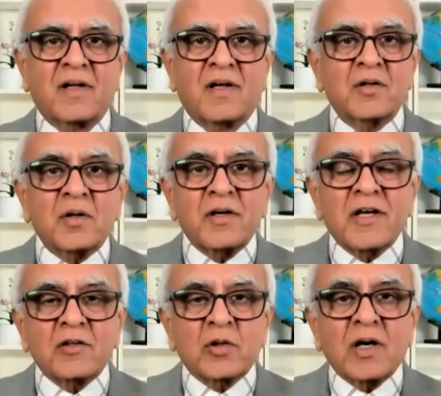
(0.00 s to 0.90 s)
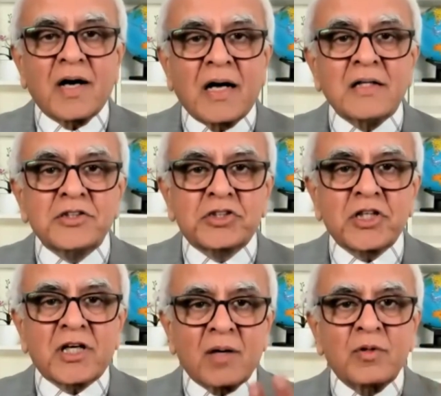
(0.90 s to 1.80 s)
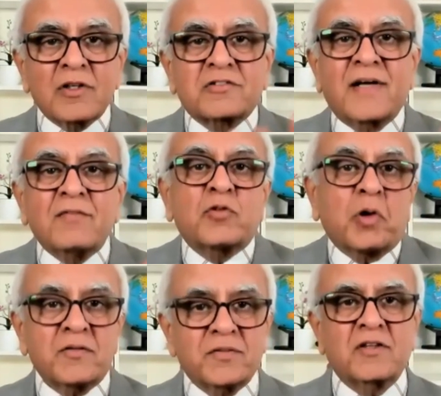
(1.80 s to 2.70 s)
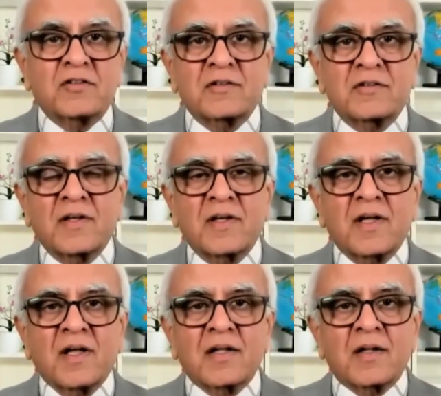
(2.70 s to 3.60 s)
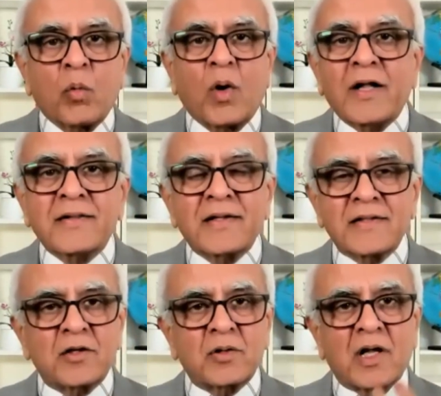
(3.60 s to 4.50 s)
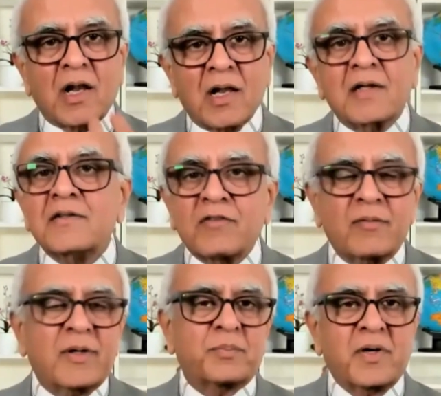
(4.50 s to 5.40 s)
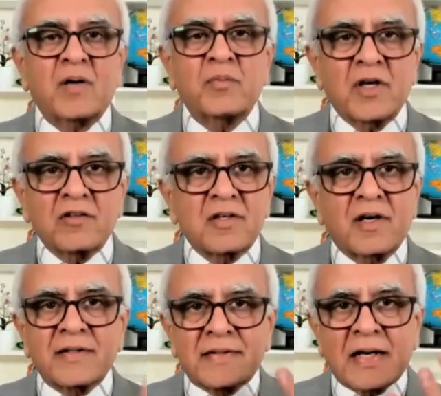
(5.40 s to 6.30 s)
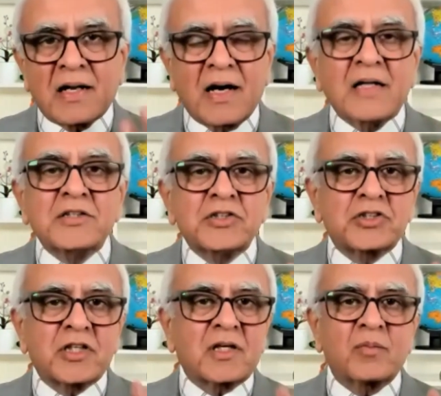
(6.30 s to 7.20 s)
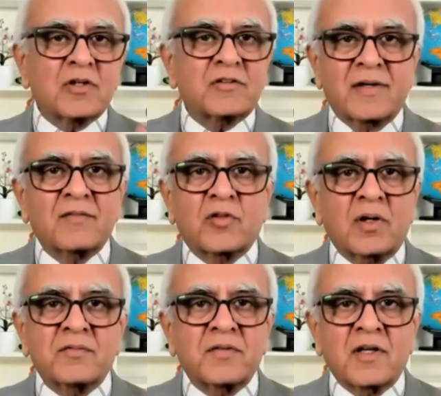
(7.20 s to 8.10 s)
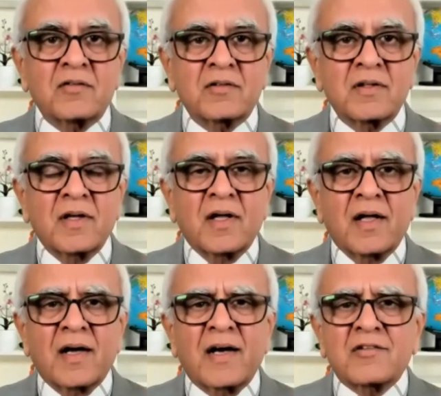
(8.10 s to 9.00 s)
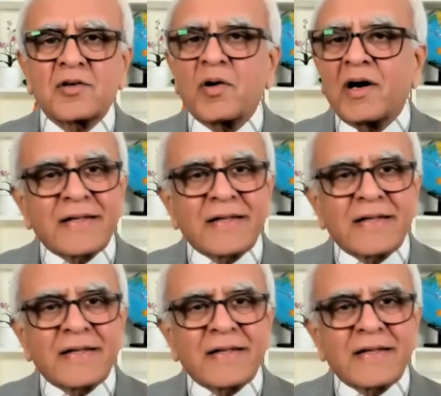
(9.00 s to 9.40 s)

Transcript: He has got unshakable self-confidence. The one thing that you can learn from our prime minister is that unshakable self-confidence. It's not